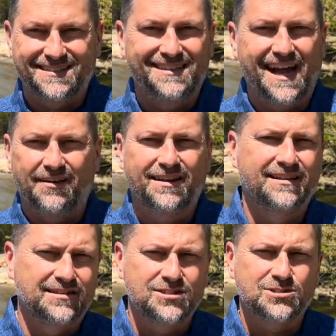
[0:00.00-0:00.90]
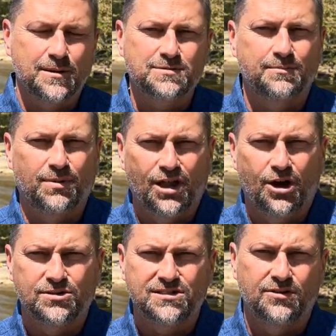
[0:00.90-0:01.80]
down in the description
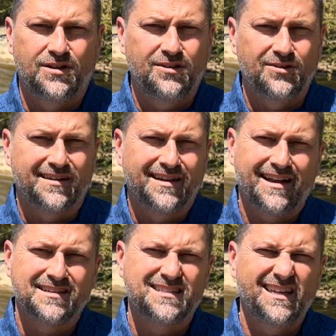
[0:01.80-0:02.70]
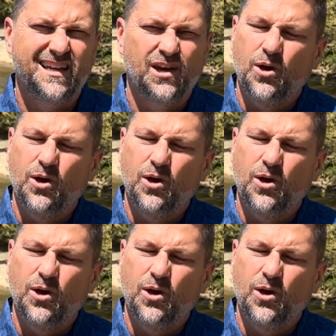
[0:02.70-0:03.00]
below so that you can kind of see